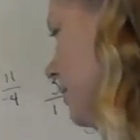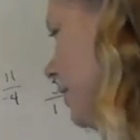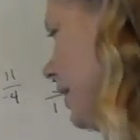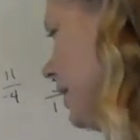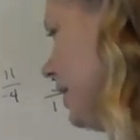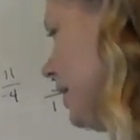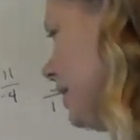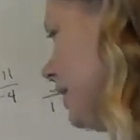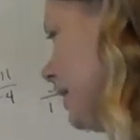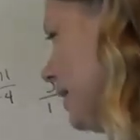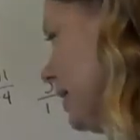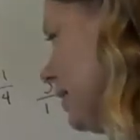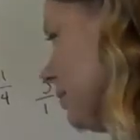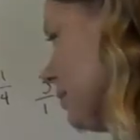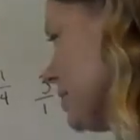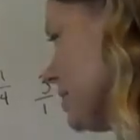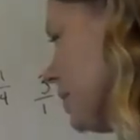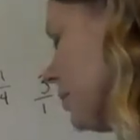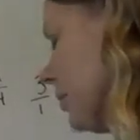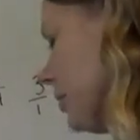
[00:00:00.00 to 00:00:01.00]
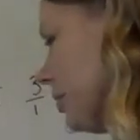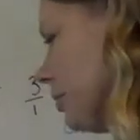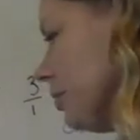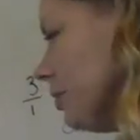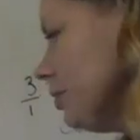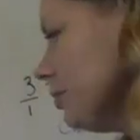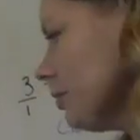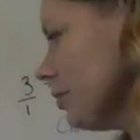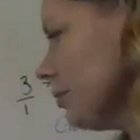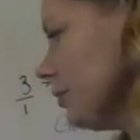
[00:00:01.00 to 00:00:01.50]
finding the
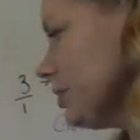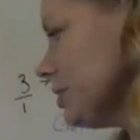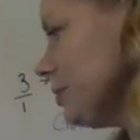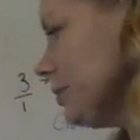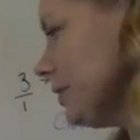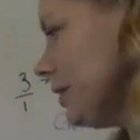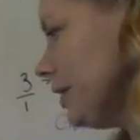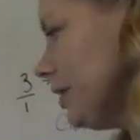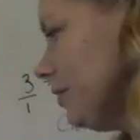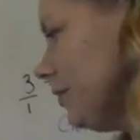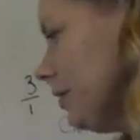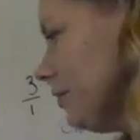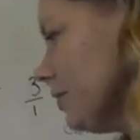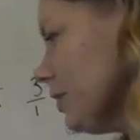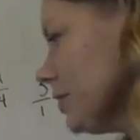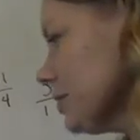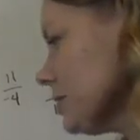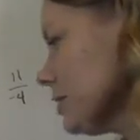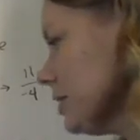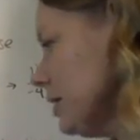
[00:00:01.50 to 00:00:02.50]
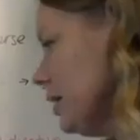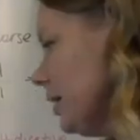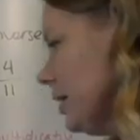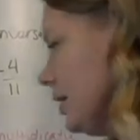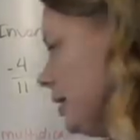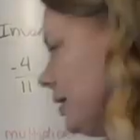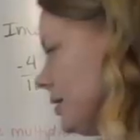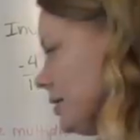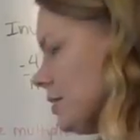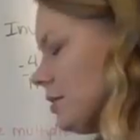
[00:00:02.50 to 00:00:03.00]
reciprocal or multiplicative inverse.
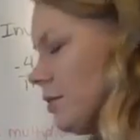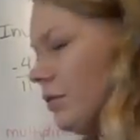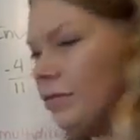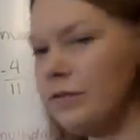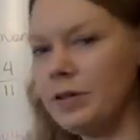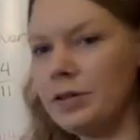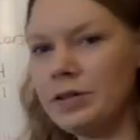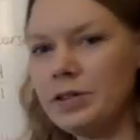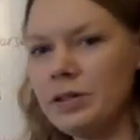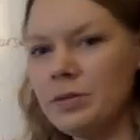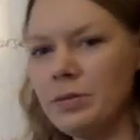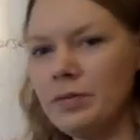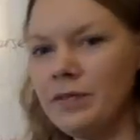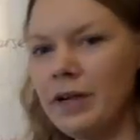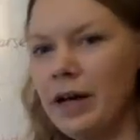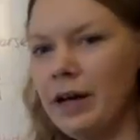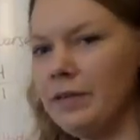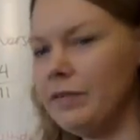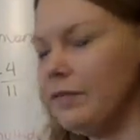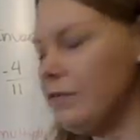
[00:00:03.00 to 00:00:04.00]
So first we've got